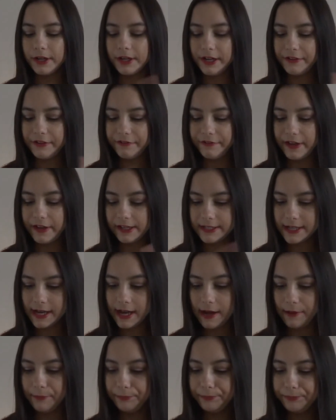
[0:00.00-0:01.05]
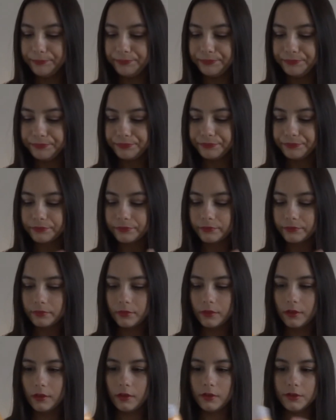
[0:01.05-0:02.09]
I fake tan.
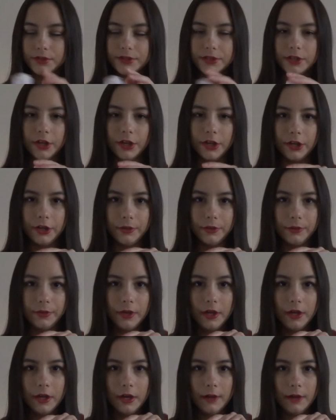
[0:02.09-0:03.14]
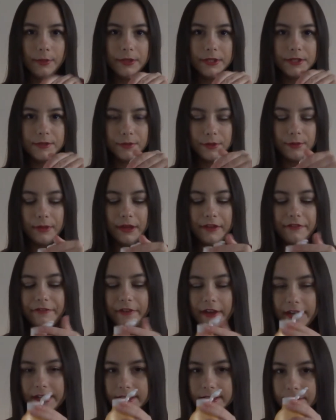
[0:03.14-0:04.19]
So I put this one on my
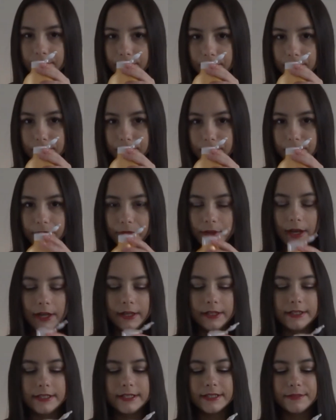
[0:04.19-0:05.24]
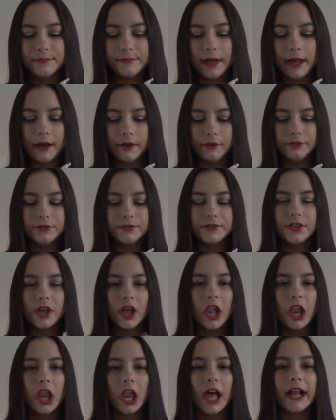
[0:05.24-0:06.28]
face and it smells
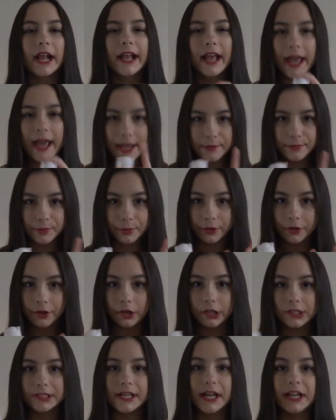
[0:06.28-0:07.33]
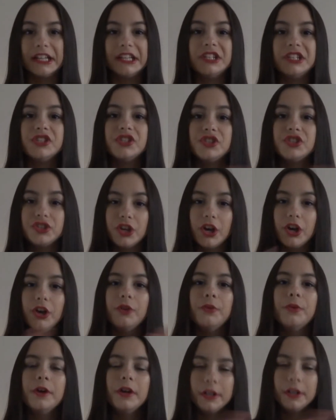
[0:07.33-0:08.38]
like apricots and it is
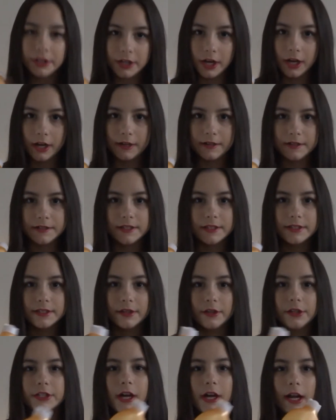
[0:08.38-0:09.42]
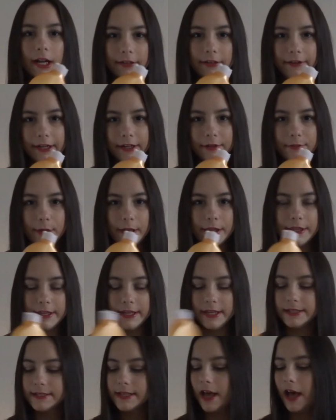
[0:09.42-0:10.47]
so nice. So I'd highly recommend
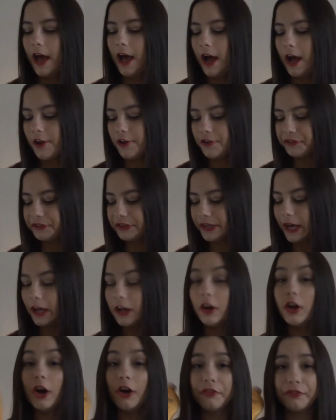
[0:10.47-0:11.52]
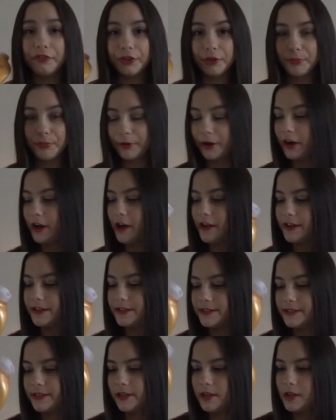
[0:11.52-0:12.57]
this, and you get a lot for the
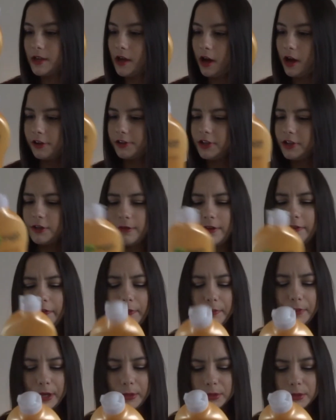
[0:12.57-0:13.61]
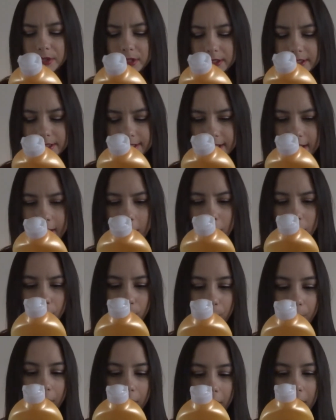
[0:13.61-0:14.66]
price. I don't know whether mine was on sale,
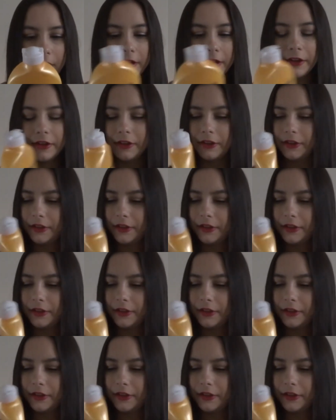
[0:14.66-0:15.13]
but I